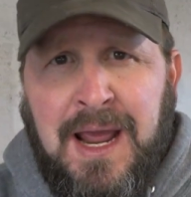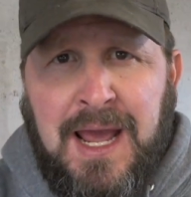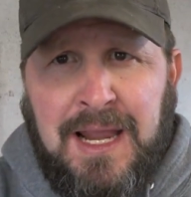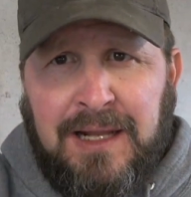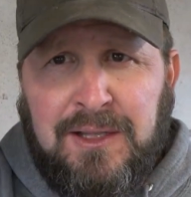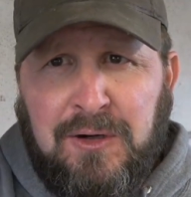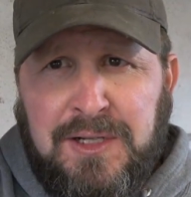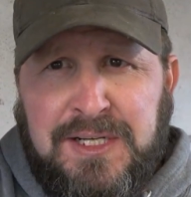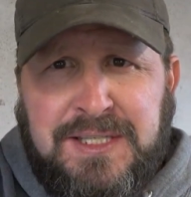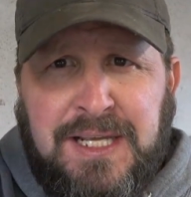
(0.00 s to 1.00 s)
and it literally
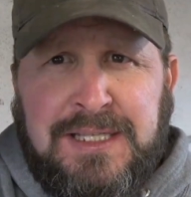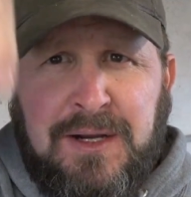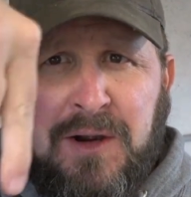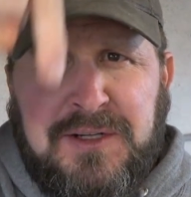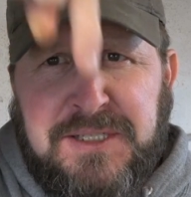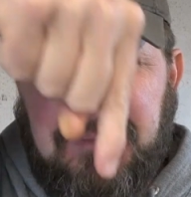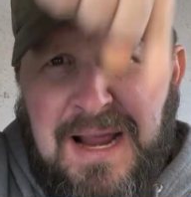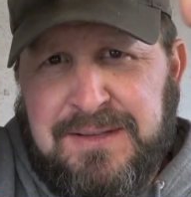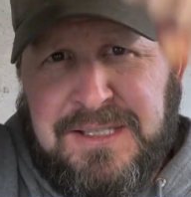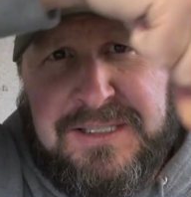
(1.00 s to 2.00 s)
just sits there and just
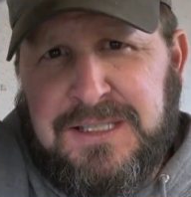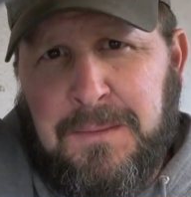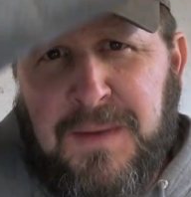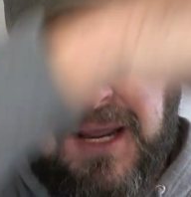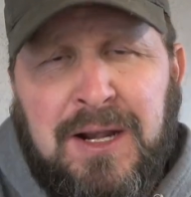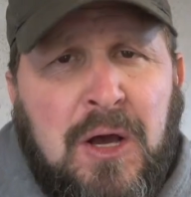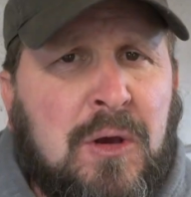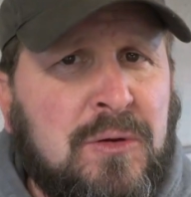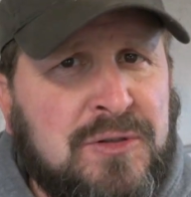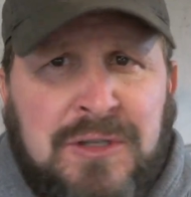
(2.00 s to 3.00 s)
bounces, making
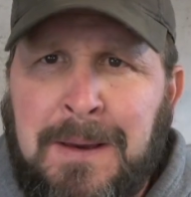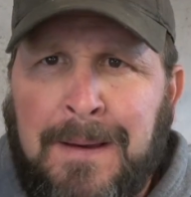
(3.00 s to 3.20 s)
holes,